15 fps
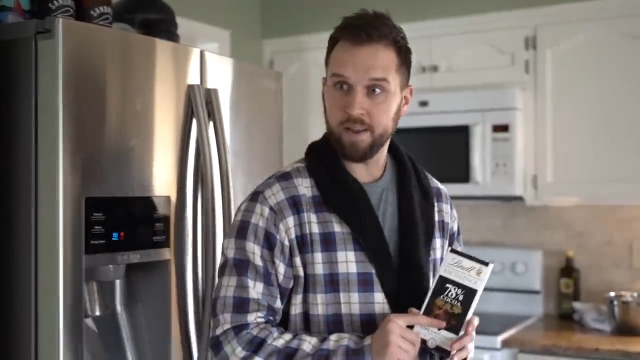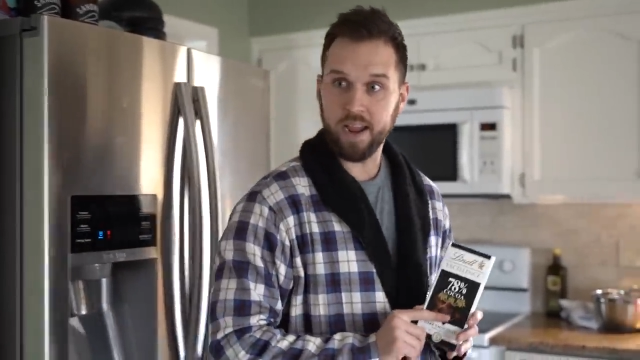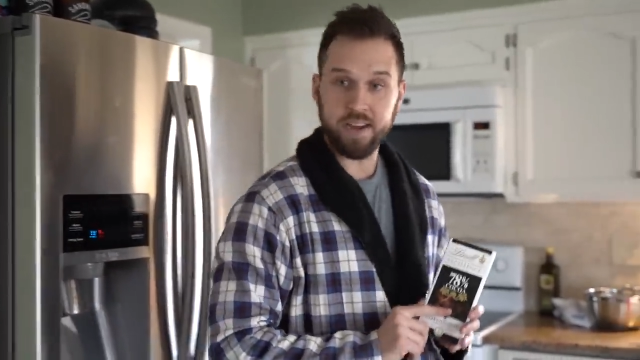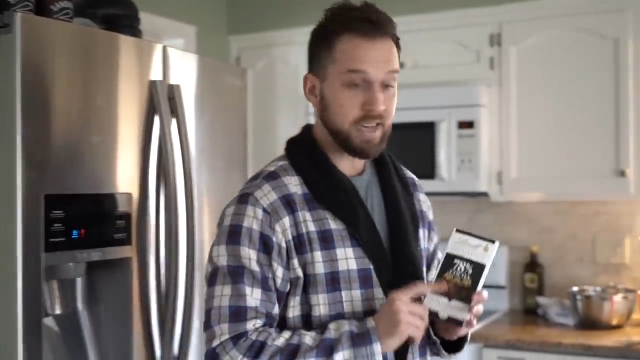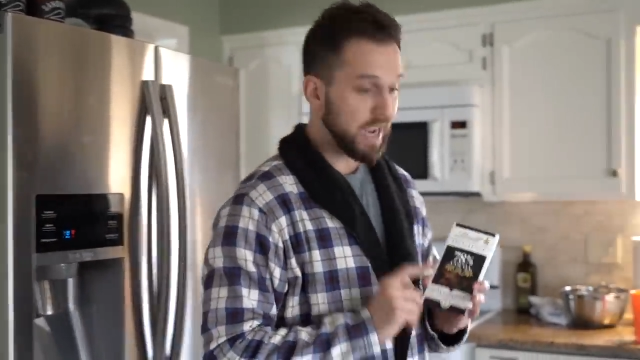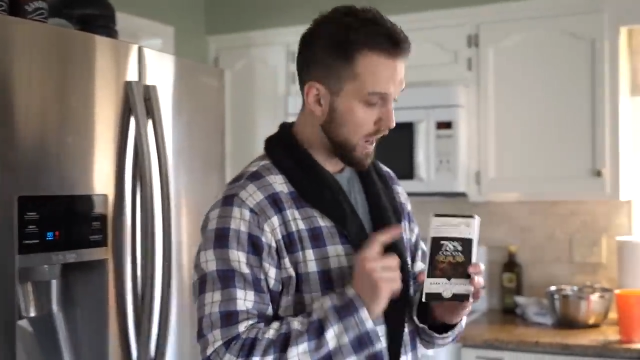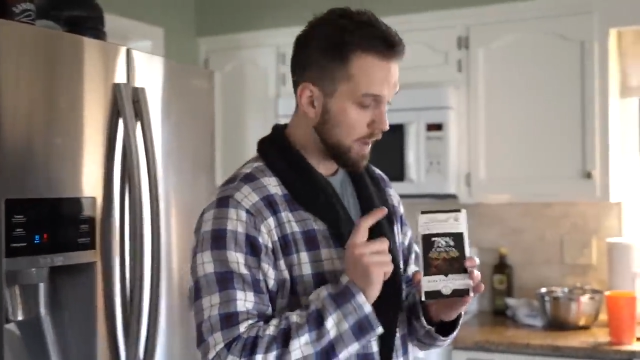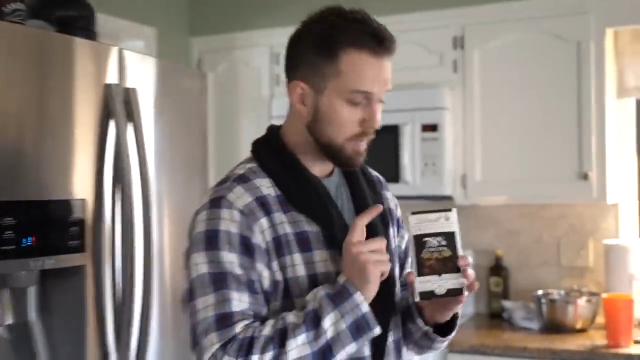
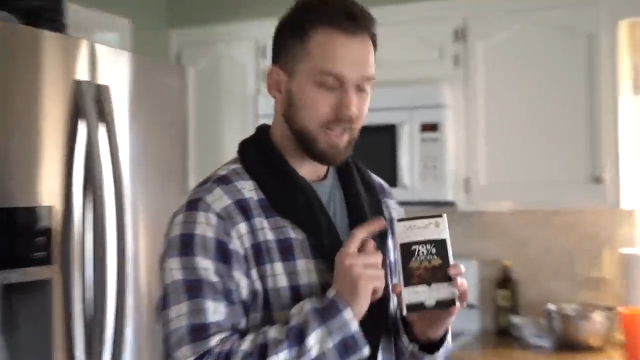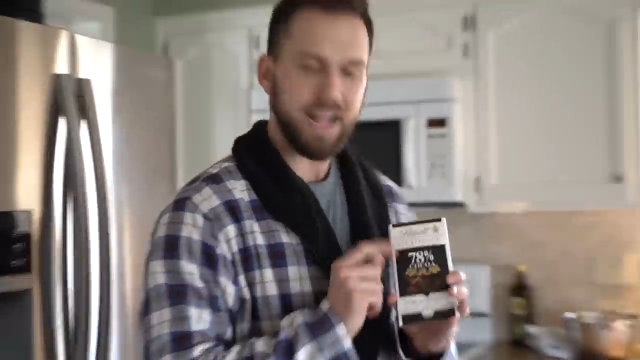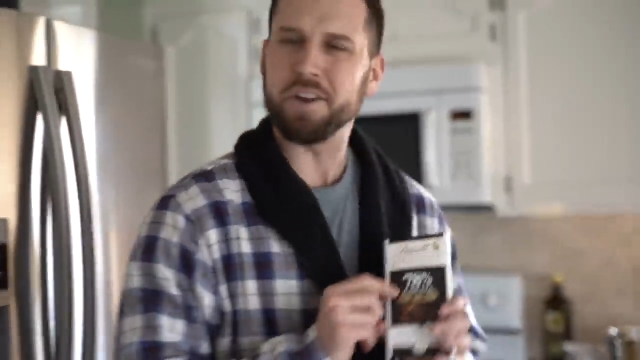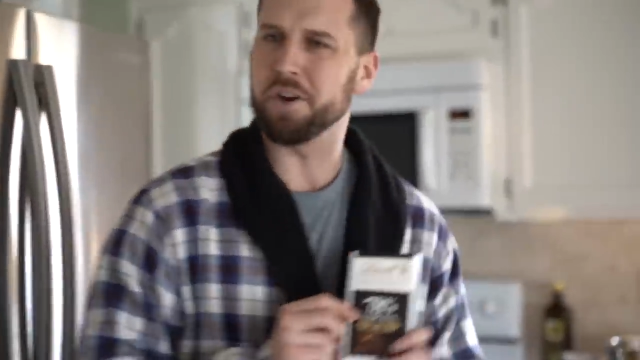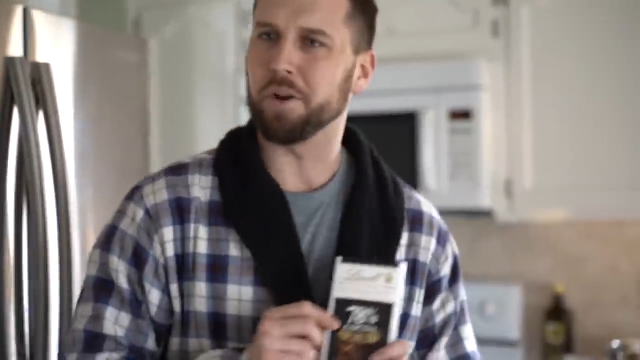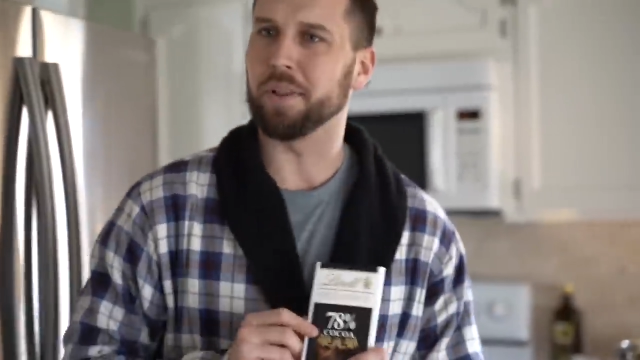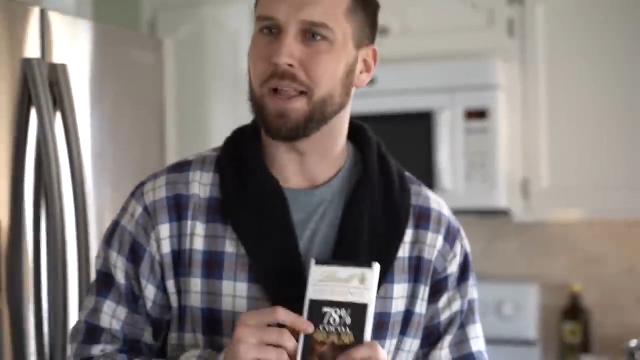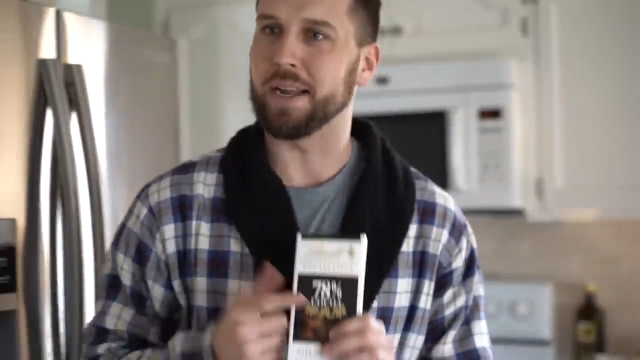And yeah, I'm glad
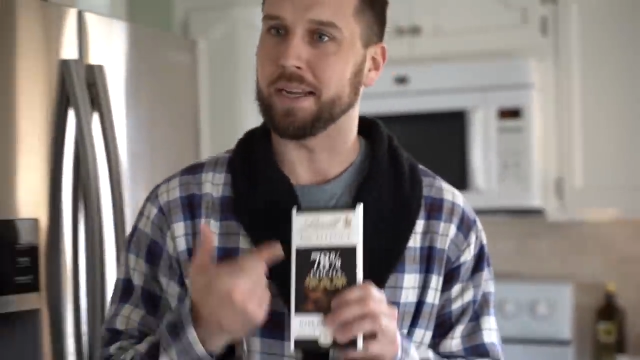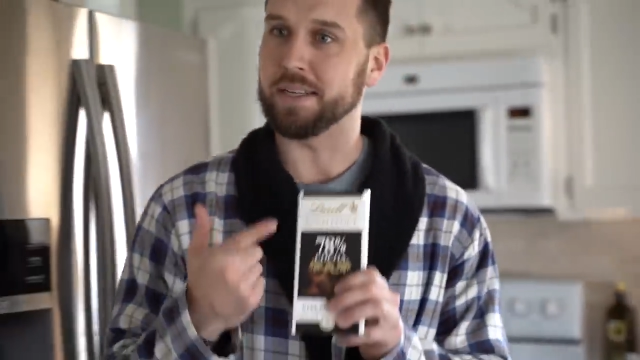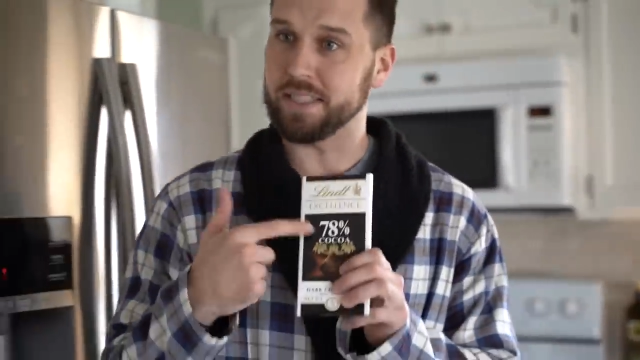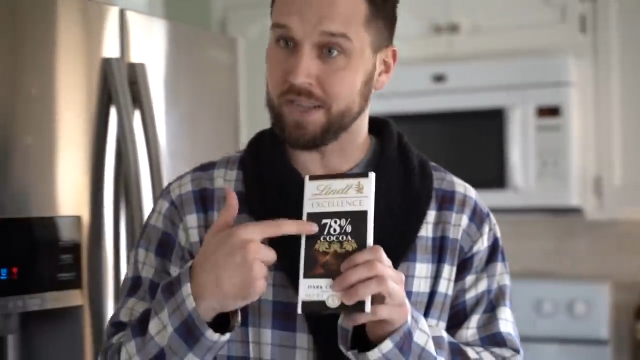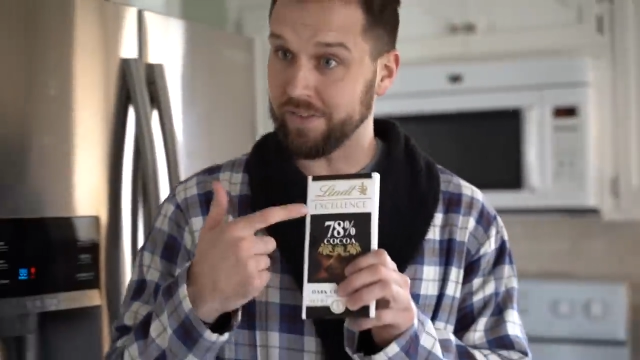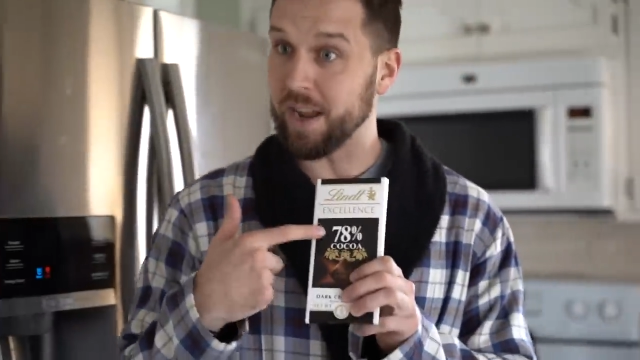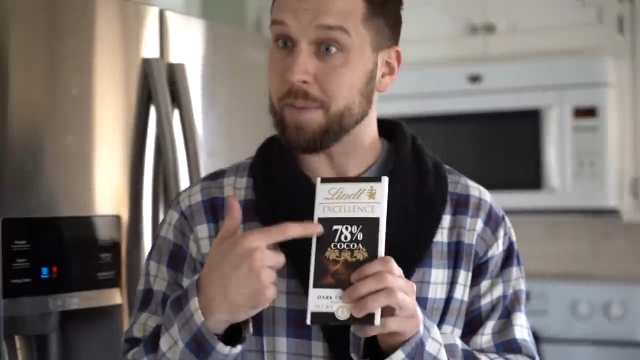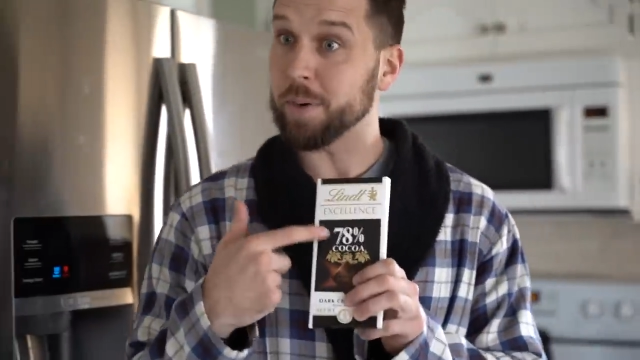you don't like it.
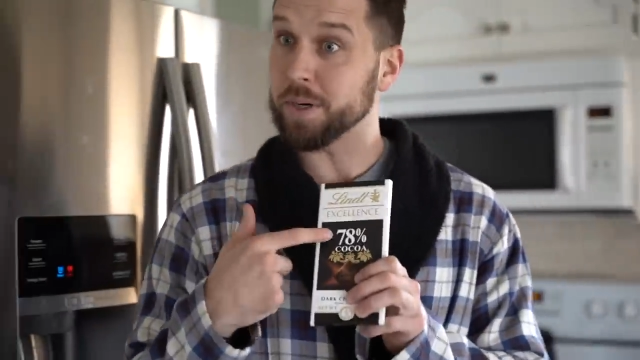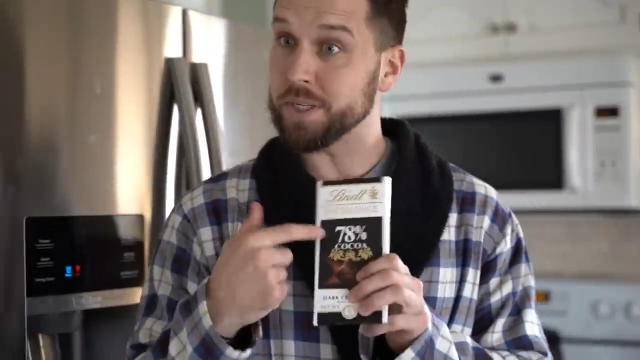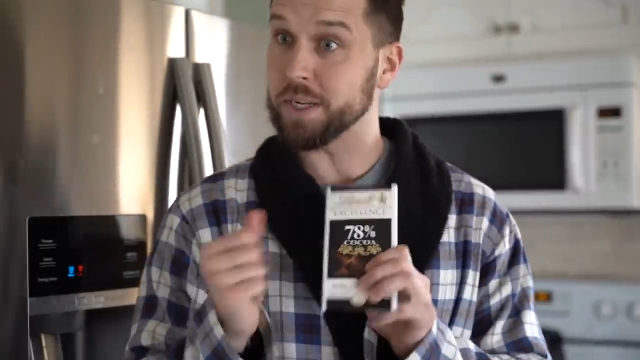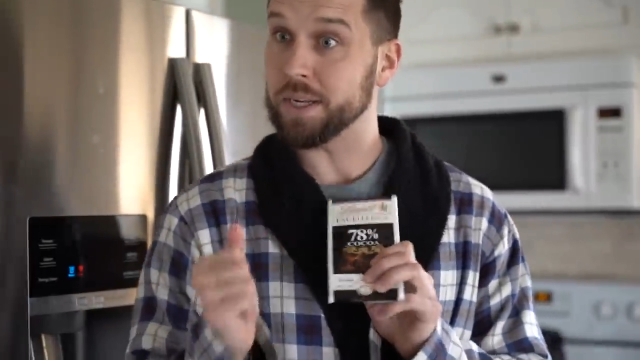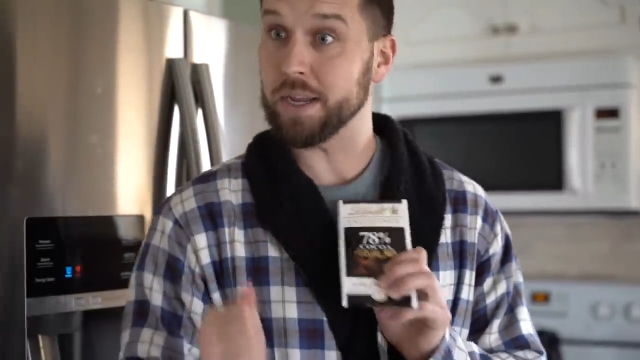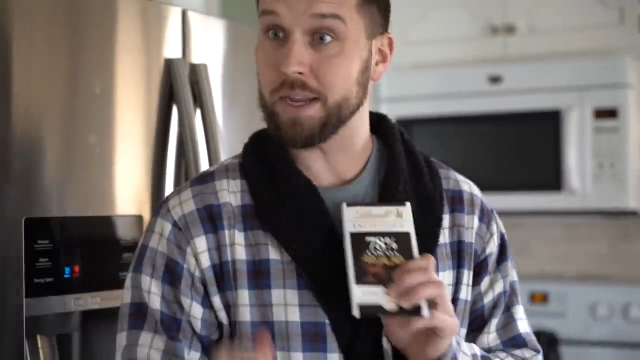78%